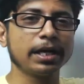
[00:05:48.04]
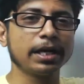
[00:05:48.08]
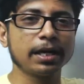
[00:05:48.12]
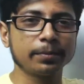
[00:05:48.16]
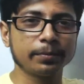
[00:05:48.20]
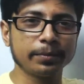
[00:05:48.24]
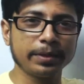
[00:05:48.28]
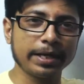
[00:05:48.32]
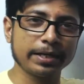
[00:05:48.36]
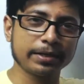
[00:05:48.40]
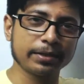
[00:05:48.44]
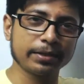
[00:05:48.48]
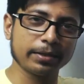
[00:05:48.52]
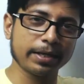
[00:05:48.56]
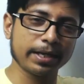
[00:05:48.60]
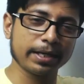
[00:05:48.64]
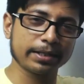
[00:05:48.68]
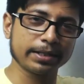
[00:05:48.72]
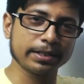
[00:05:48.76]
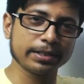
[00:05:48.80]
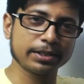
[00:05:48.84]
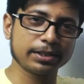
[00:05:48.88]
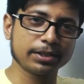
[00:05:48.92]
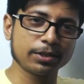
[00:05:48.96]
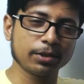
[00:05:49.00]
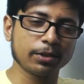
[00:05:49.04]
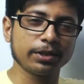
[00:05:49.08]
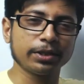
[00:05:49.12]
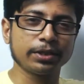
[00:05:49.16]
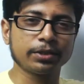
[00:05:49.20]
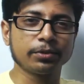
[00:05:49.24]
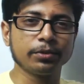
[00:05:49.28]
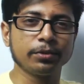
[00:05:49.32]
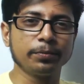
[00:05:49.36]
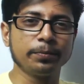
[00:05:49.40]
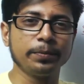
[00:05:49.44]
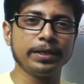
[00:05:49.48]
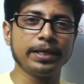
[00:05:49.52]
carbon attached, or it
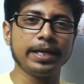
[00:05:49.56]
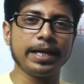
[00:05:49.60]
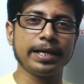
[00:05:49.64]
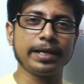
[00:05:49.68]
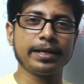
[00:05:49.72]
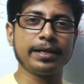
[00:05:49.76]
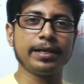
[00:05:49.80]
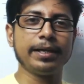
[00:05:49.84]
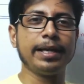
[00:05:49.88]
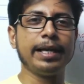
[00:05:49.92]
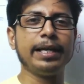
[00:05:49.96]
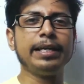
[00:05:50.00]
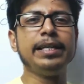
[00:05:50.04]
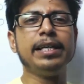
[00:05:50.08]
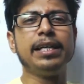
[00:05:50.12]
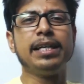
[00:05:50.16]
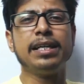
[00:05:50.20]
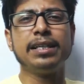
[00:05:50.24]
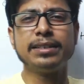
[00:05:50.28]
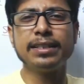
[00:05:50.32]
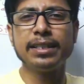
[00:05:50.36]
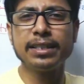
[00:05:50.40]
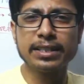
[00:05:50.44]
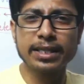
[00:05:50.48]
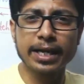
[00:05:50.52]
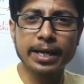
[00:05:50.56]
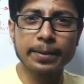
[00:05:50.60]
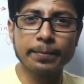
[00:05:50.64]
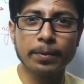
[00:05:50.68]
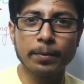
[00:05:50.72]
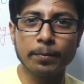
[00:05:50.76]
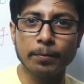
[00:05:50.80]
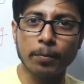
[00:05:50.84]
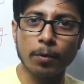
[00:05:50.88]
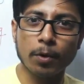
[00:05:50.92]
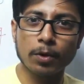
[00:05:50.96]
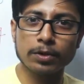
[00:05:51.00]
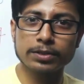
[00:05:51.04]
could be like any other type
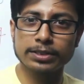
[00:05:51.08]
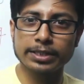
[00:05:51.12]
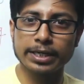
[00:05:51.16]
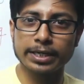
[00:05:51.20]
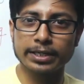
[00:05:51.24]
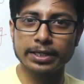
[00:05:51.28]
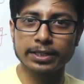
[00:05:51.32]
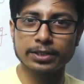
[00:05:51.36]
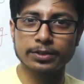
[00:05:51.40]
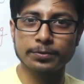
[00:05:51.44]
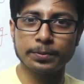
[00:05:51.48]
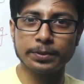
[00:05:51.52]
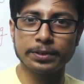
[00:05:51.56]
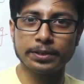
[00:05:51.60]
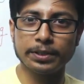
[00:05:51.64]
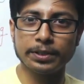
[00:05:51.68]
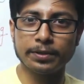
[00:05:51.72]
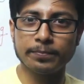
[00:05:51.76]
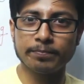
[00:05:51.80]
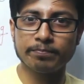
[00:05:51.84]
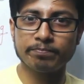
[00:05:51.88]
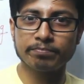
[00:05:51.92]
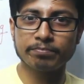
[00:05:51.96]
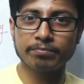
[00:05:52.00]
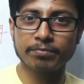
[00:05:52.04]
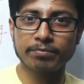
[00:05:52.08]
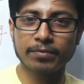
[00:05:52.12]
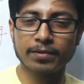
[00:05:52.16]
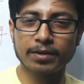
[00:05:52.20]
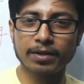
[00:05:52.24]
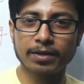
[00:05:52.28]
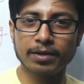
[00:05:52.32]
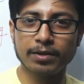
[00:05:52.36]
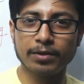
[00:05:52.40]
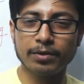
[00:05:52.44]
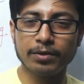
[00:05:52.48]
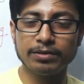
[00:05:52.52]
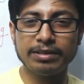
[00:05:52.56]
of bonds attached with it.
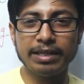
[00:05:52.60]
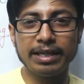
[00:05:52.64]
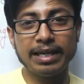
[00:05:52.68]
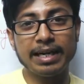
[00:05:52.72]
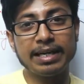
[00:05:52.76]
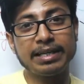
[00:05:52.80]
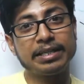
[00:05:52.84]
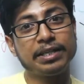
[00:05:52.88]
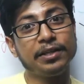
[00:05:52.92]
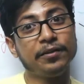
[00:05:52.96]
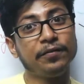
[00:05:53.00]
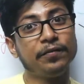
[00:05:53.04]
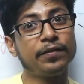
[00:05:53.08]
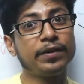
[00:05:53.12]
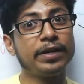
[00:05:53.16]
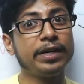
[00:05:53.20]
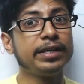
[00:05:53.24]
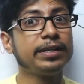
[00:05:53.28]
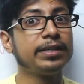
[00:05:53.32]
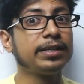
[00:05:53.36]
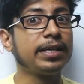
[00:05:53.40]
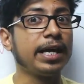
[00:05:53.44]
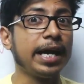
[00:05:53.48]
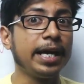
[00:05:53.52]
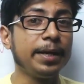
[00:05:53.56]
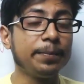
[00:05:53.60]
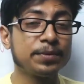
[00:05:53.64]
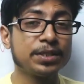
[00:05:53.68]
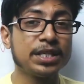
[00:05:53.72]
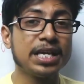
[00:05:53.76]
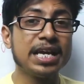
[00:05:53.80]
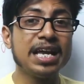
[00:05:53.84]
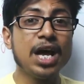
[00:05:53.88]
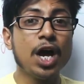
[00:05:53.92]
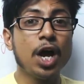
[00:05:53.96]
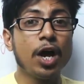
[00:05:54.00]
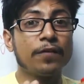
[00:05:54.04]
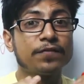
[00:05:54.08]
There are different types
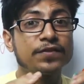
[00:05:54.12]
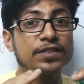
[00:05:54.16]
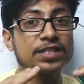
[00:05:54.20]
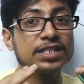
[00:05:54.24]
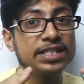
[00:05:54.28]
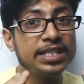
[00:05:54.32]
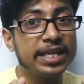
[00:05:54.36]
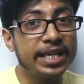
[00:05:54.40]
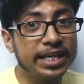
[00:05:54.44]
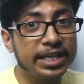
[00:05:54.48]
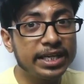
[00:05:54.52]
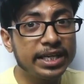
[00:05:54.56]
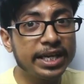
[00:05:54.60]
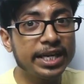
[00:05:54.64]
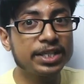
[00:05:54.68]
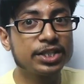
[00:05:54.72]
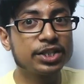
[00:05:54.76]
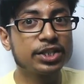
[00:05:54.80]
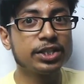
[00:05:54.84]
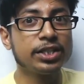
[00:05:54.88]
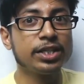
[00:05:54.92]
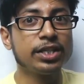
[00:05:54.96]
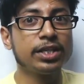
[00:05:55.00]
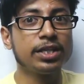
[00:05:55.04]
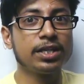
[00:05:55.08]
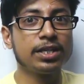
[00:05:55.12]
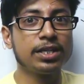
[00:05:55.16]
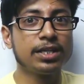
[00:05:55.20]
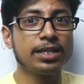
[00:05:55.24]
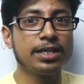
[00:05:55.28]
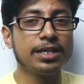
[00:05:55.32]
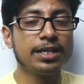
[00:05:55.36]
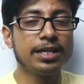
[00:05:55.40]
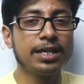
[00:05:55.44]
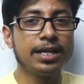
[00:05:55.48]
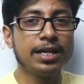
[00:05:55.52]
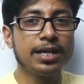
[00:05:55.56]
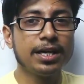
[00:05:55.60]
of signature
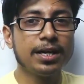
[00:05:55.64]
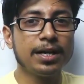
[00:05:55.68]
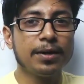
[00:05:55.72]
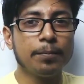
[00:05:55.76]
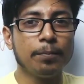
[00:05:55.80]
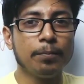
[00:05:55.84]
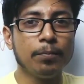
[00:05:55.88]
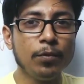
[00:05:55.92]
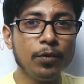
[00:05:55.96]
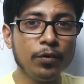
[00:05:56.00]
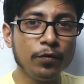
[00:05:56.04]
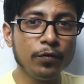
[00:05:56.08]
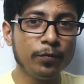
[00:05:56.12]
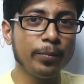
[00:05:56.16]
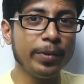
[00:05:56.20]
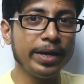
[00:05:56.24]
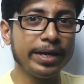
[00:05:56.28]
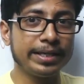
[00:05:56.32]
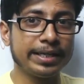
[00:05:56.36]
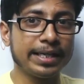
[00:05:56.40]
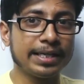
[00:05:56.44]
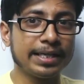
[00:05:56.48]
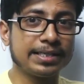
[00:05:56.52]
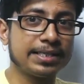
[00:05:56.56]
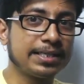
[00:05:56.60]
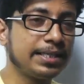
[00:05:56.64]
movement and